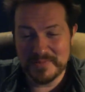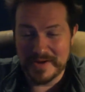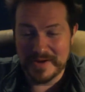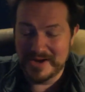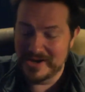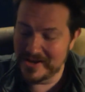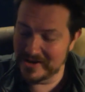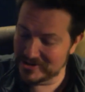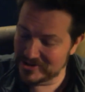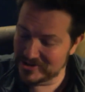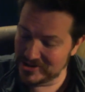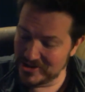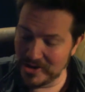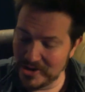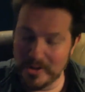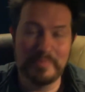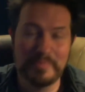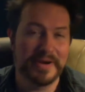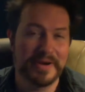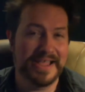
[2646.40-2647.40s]
when there's
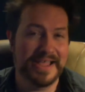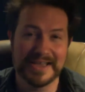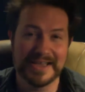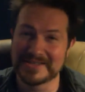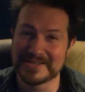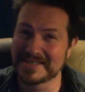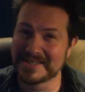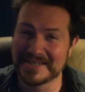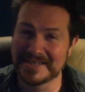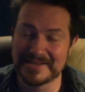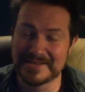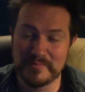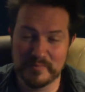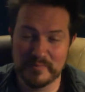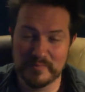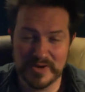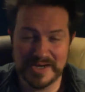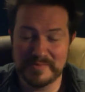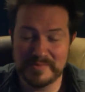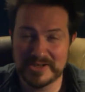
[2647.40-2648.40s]
nobody else and
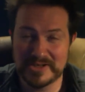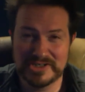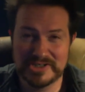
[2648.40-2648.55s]
pretty much